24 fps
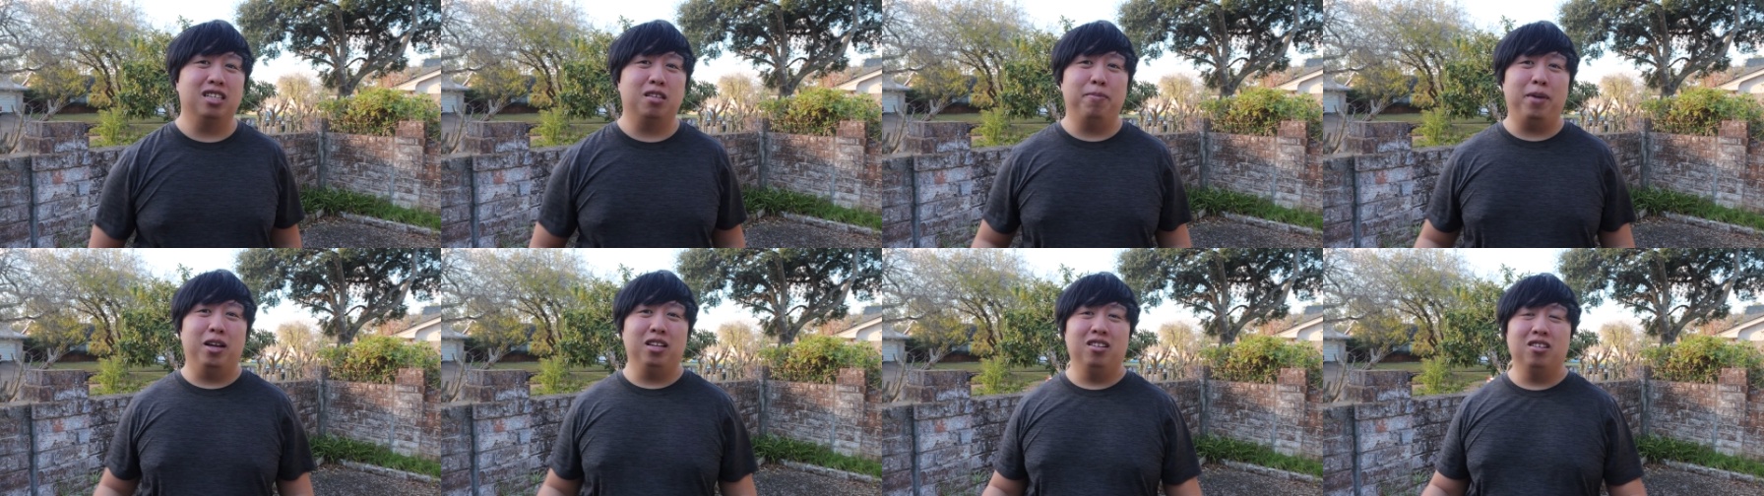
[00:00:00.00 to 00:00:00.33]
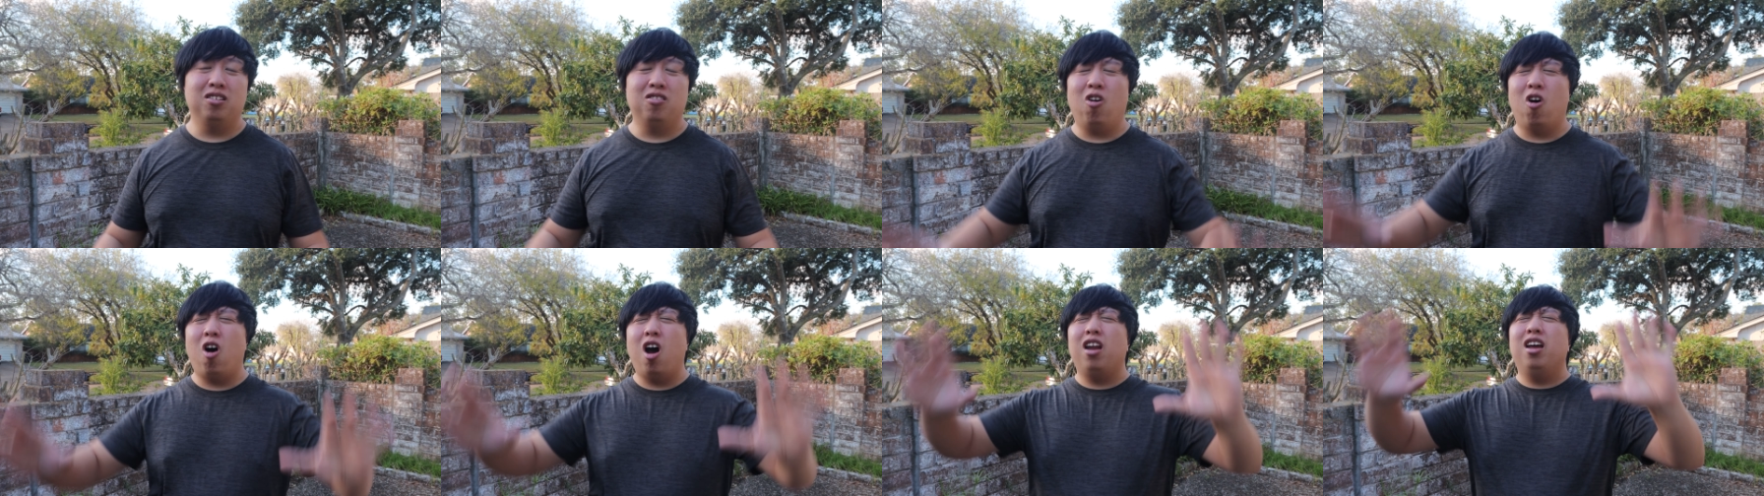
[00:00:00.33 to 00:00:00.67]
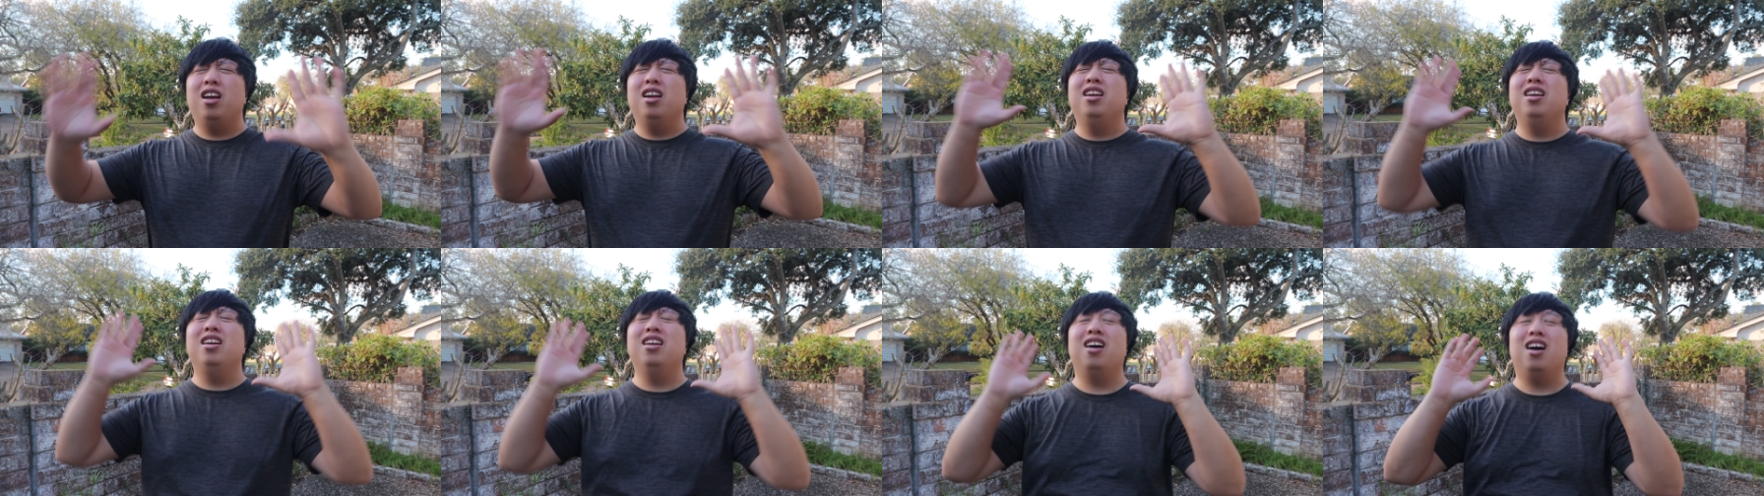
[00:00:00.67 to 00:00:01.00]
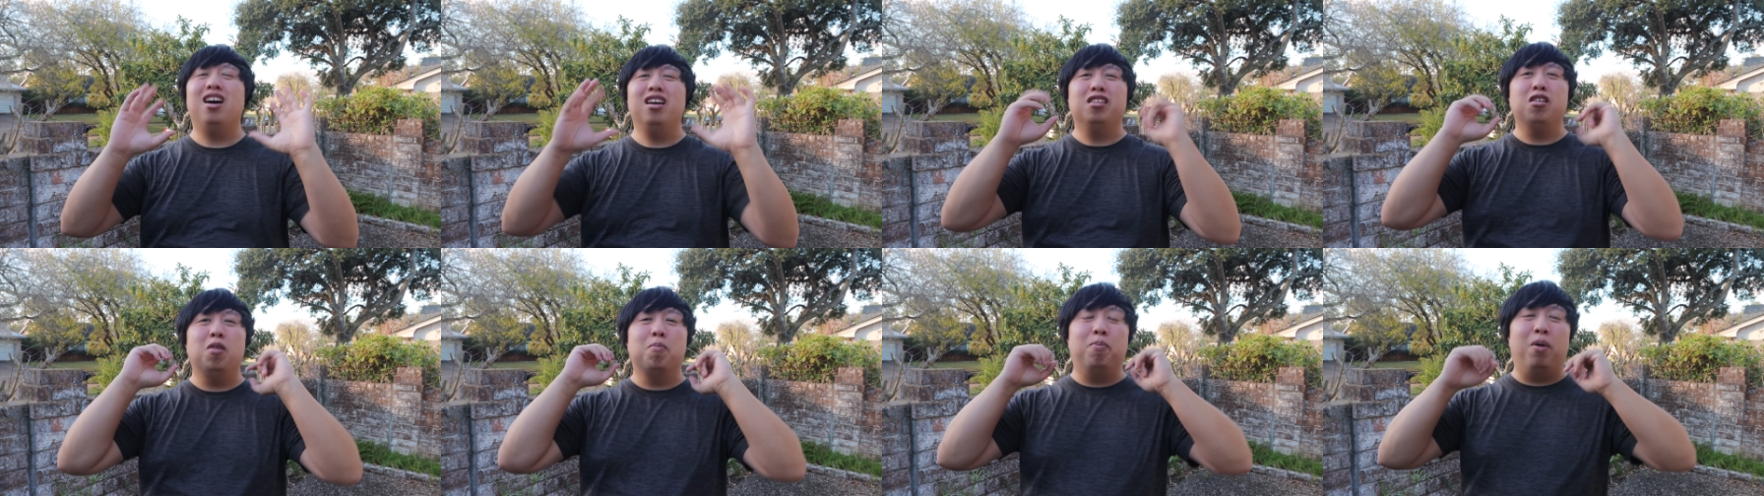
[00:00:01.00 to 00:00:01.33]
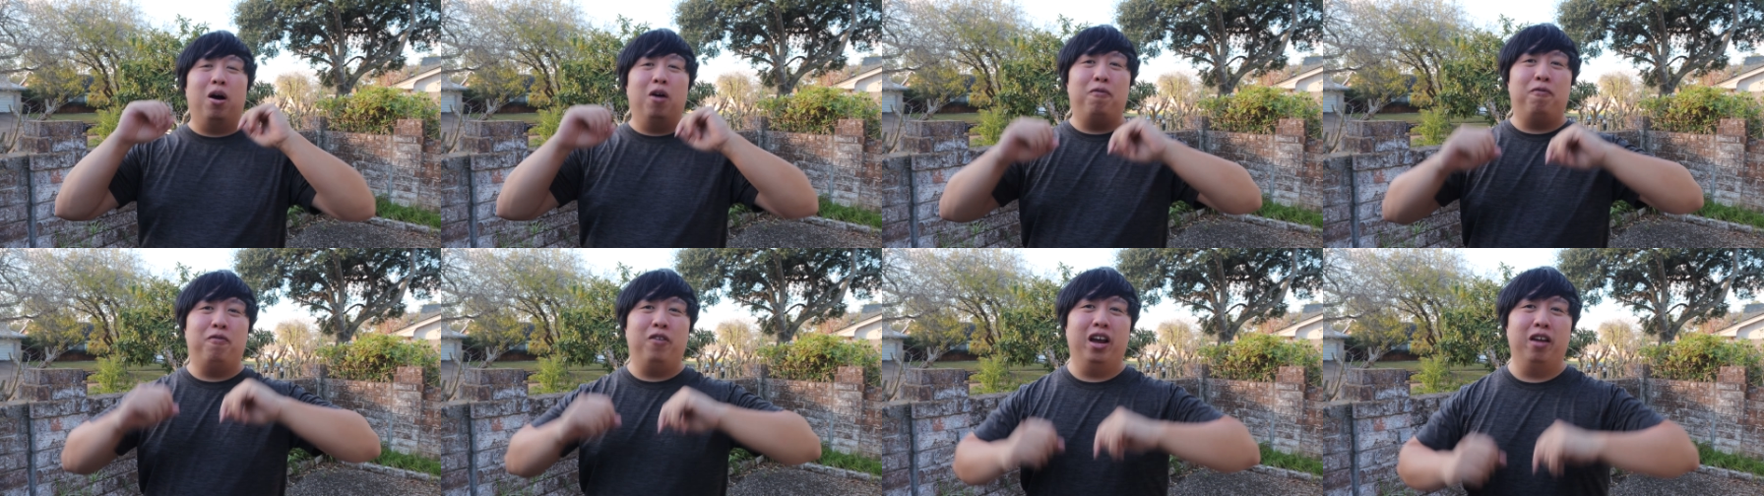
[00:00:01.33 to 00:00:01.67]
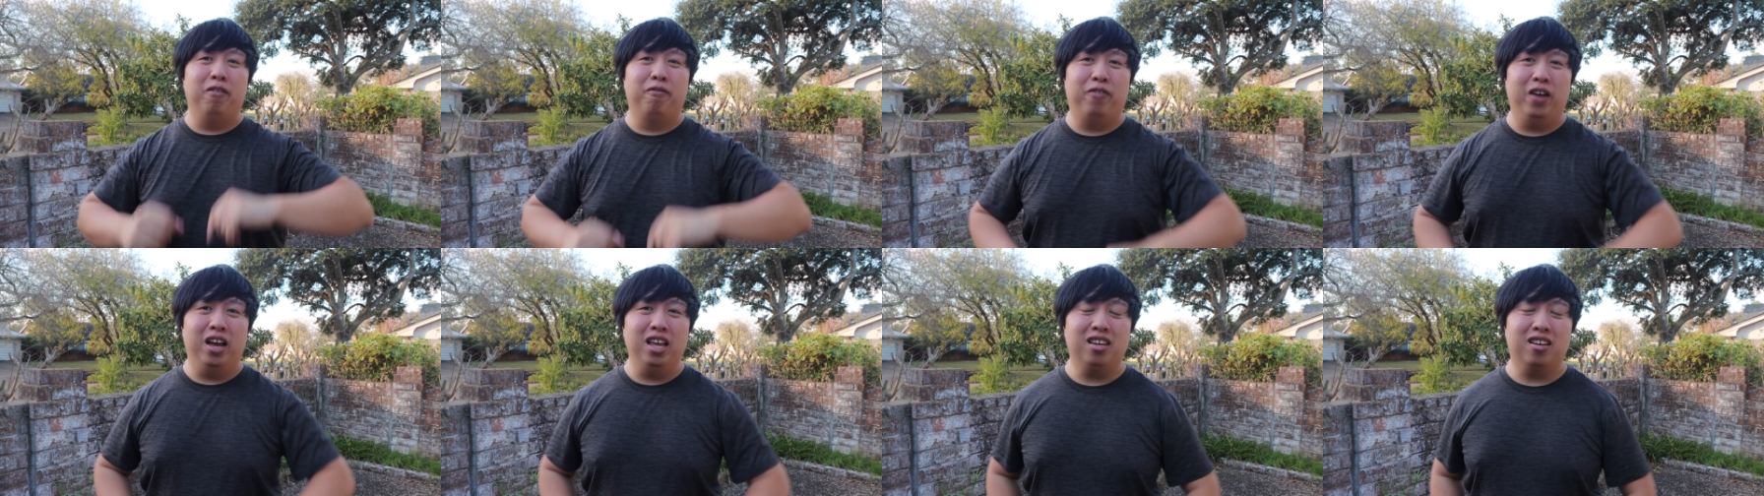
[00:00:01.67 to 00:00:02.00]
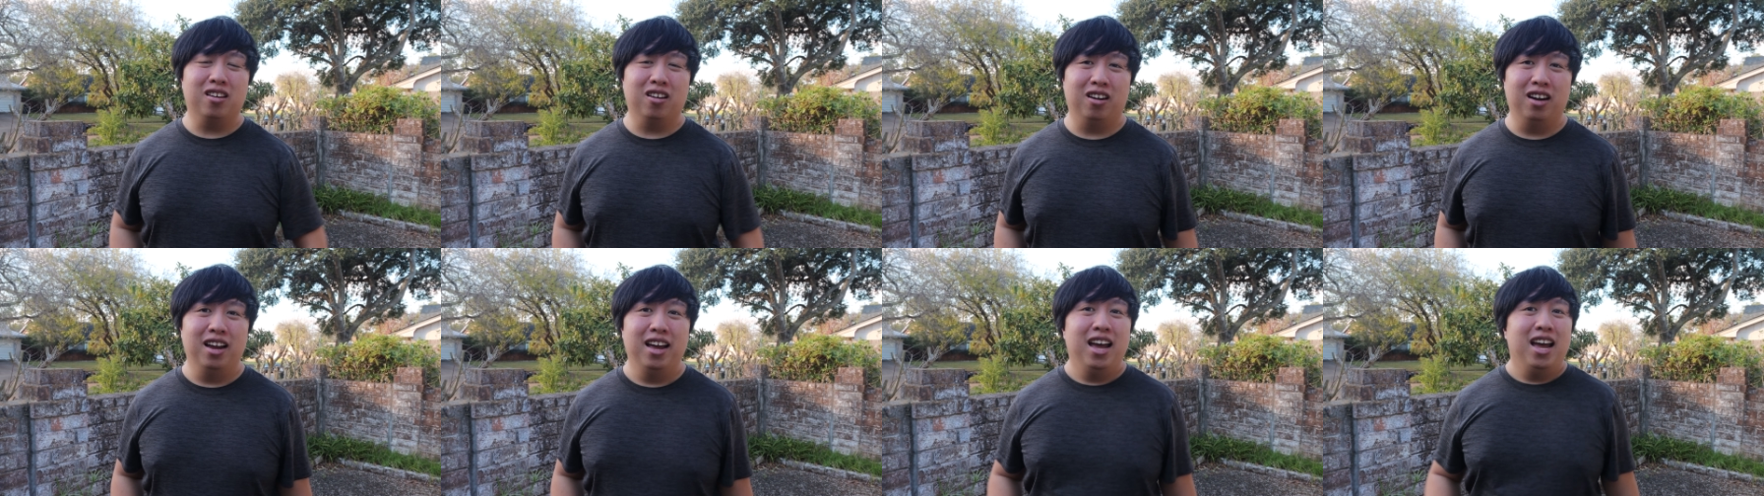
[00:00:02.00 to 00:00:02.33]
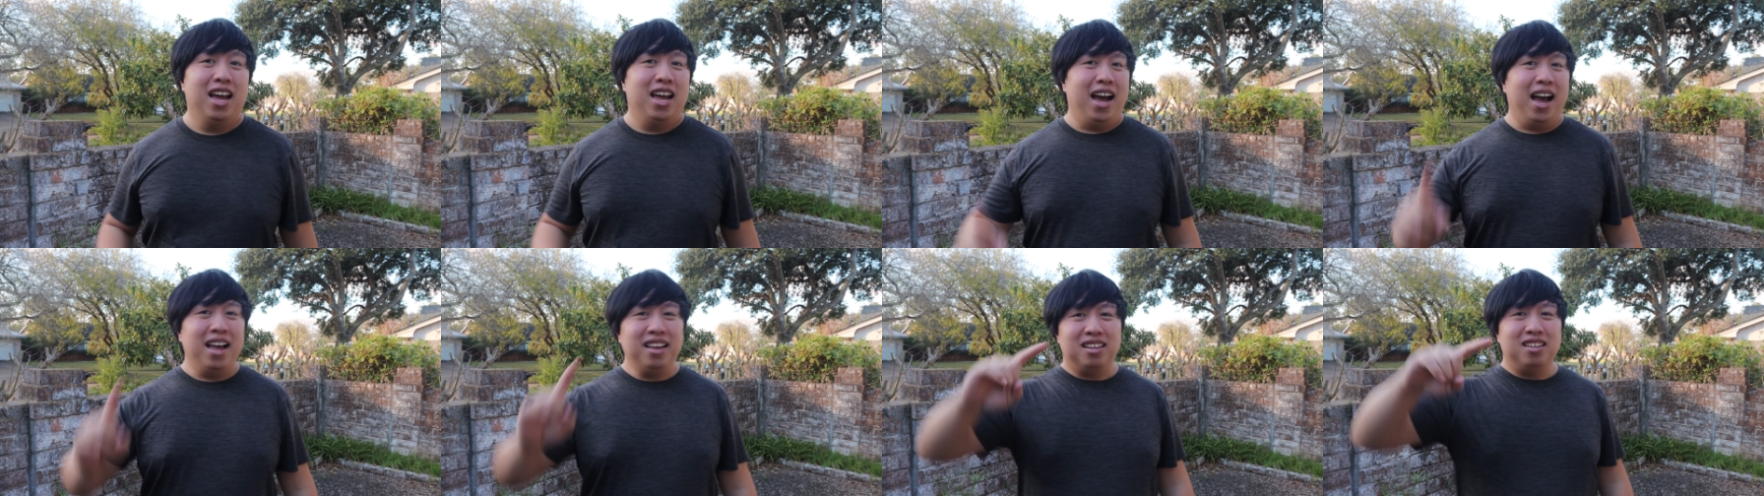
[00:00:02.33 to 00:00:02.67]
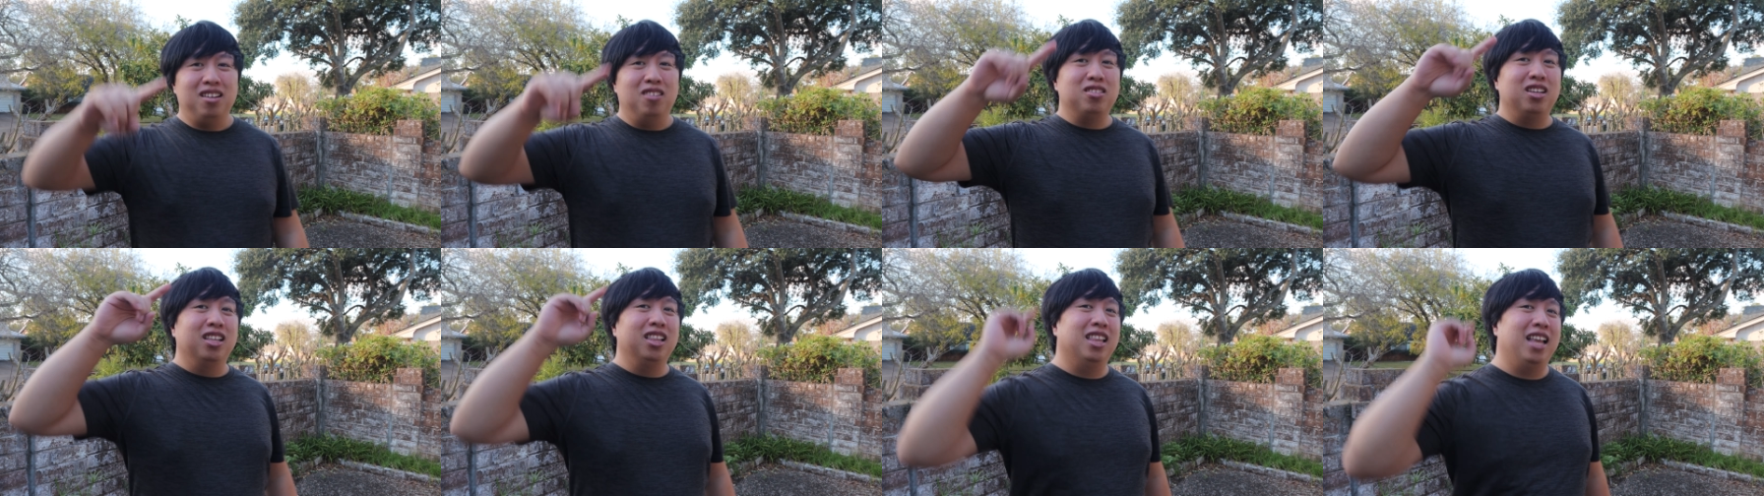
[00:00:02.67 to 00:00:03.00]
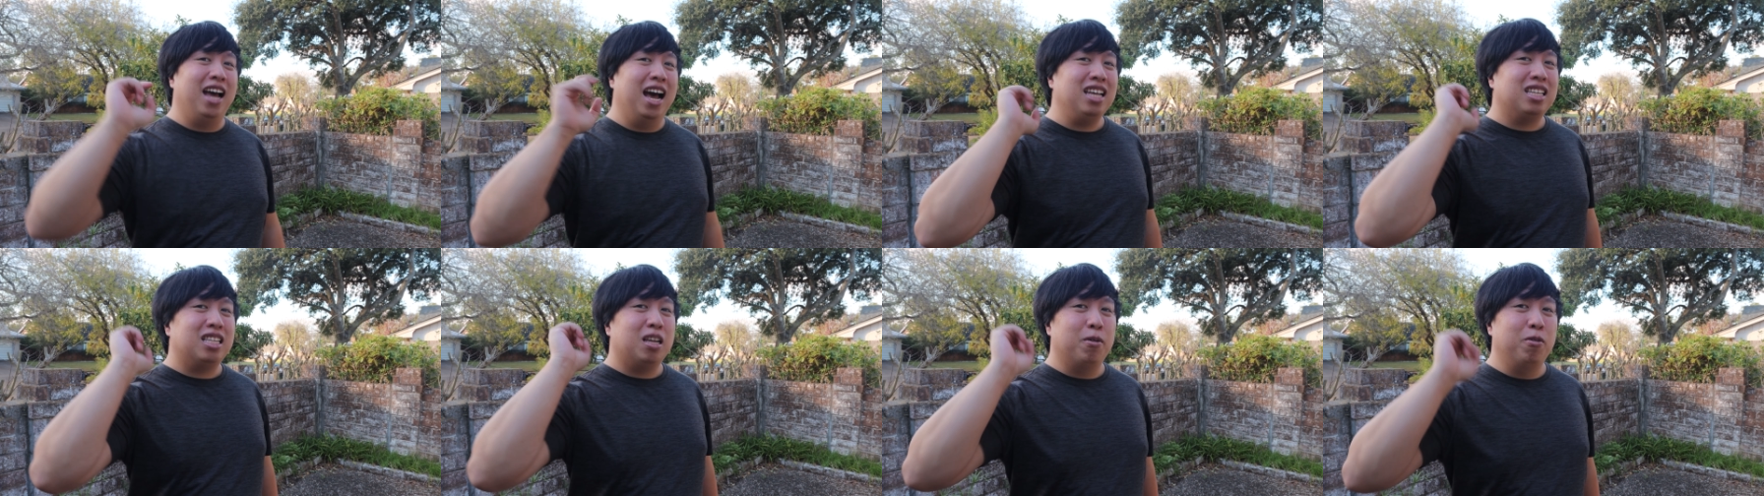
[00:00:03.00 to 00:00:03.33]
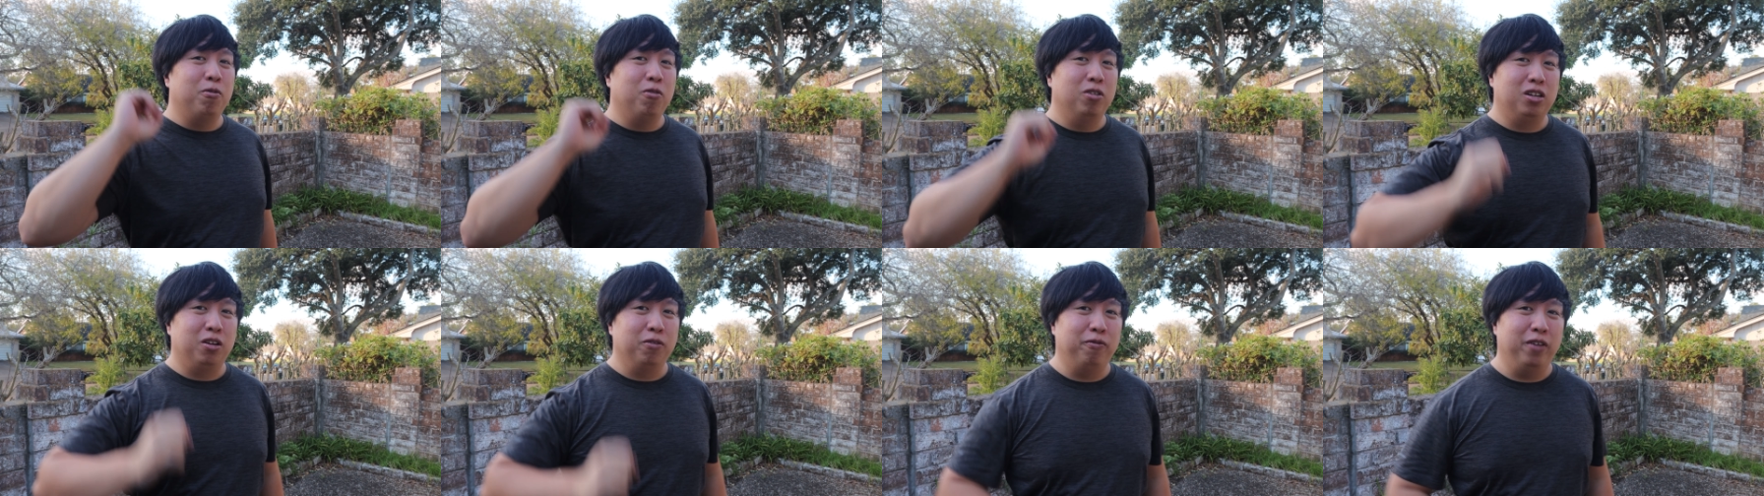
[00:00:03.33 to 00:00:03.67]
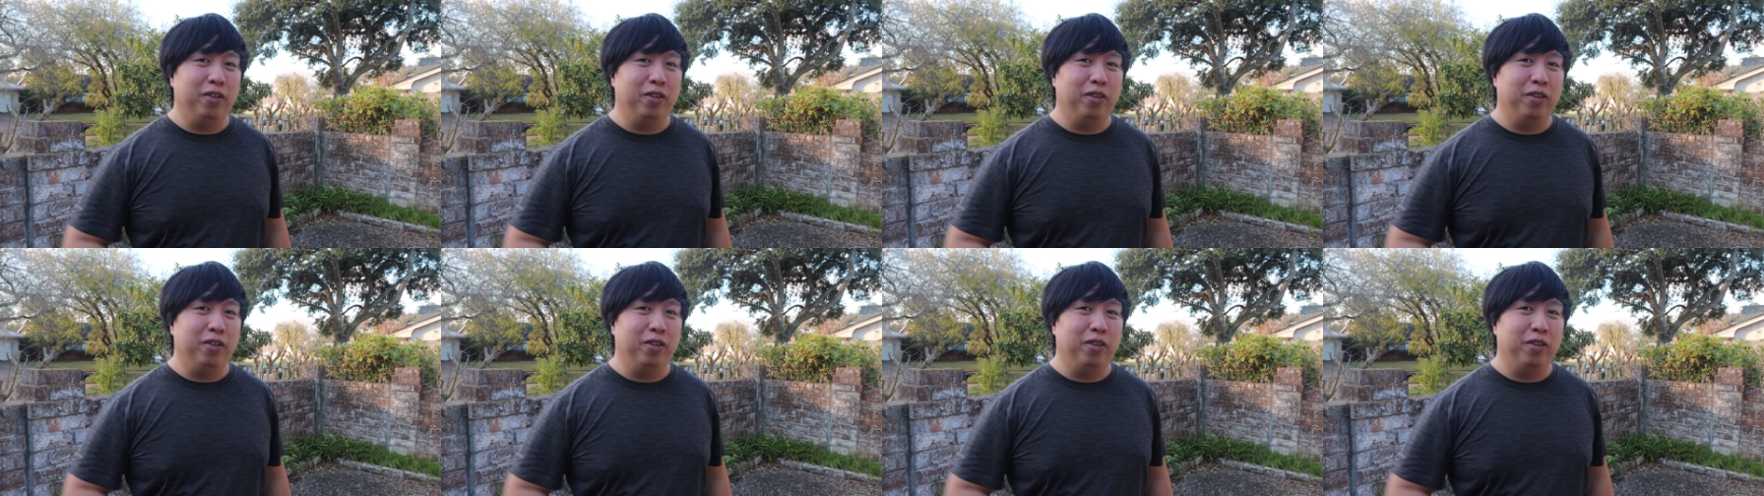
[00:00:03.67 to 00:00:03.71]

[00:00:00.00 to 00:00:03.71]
about to go on another buffet adventure. As you know, the last time we went to